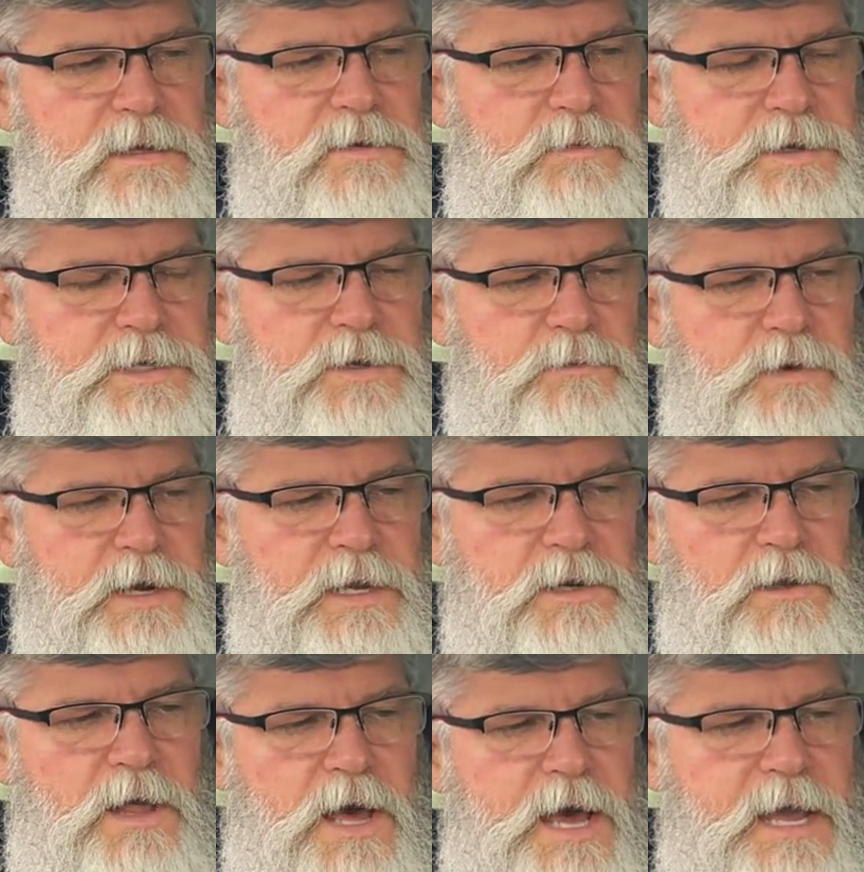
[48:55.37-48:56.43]
We did one
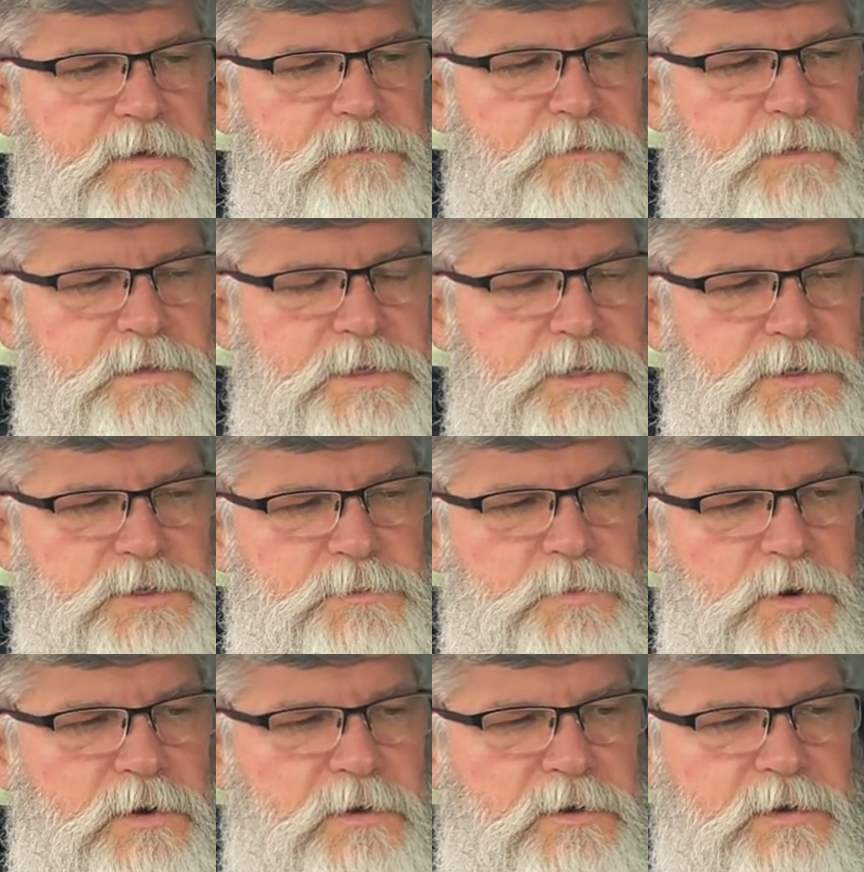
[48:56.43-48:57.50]
online for the
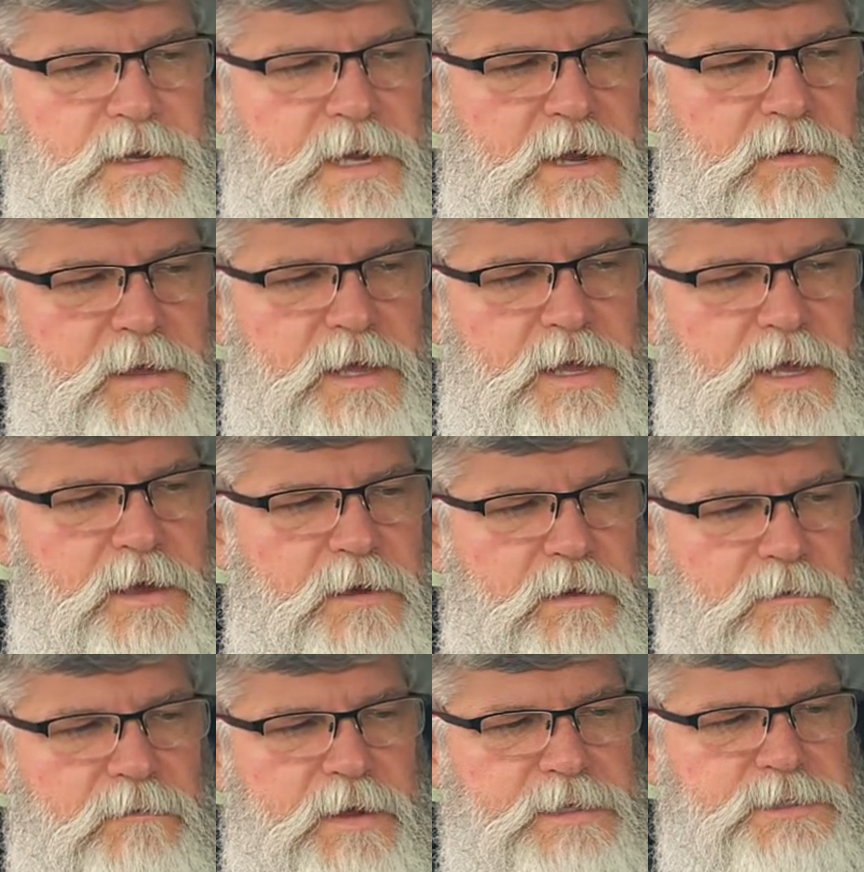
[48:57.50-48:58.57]
Dillsburg
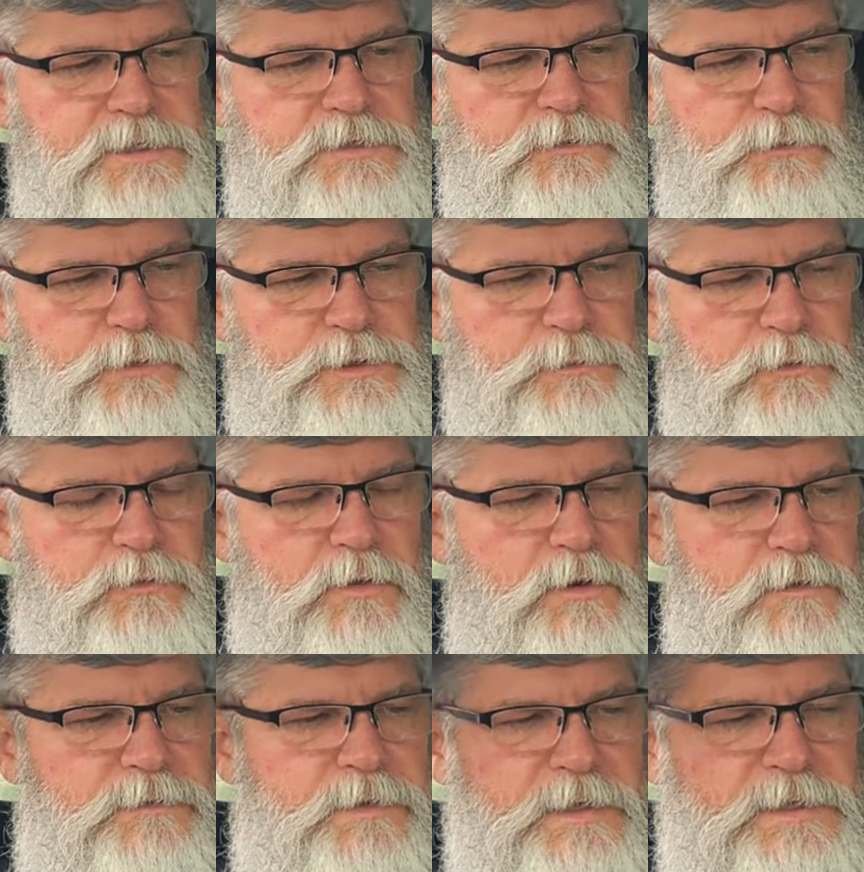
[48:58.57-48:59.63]
Area Residents for Reasonable
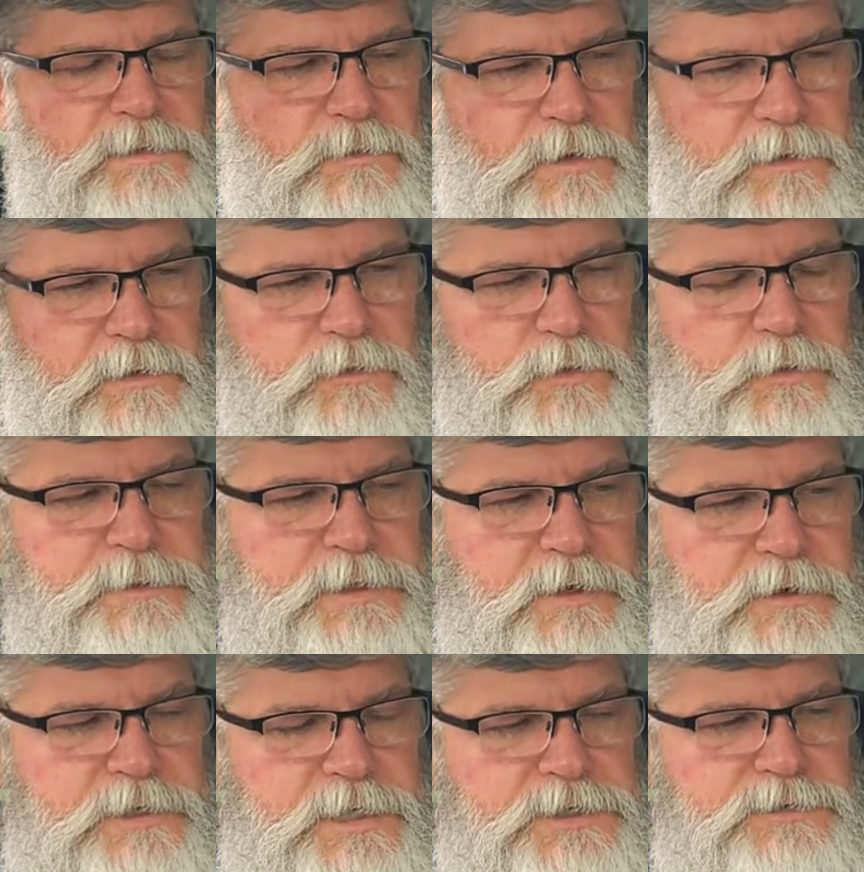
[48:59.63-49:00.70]
Growth. That's one of the groups in
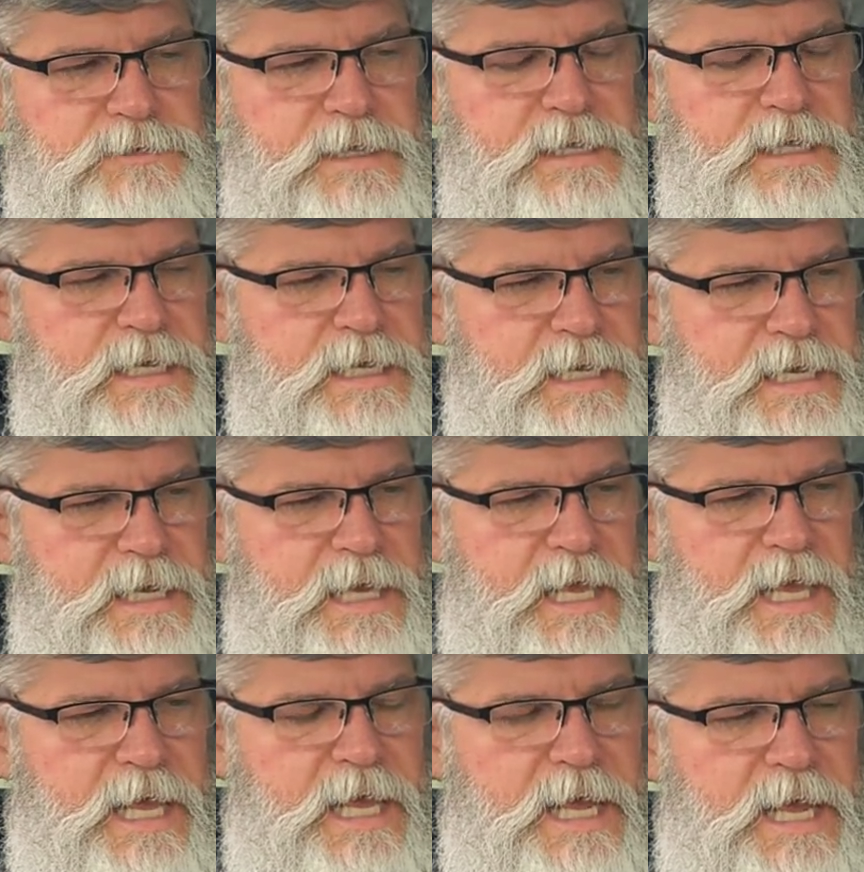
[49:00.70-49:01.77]
our district.
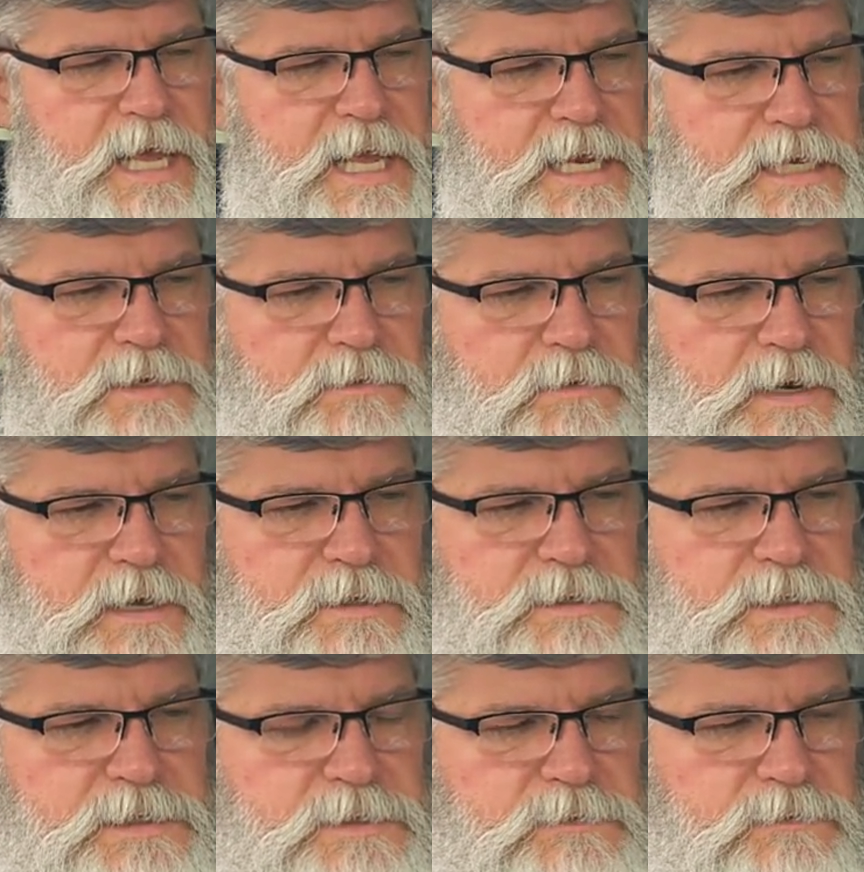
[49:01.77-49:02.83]
And what
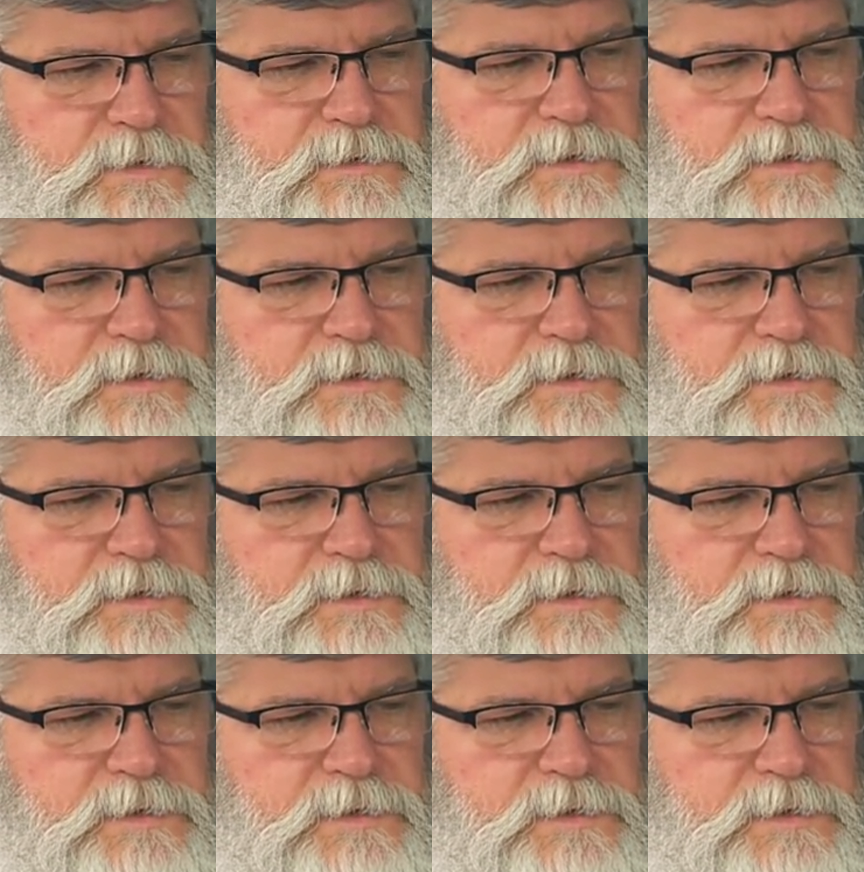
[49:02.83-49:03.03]
else? We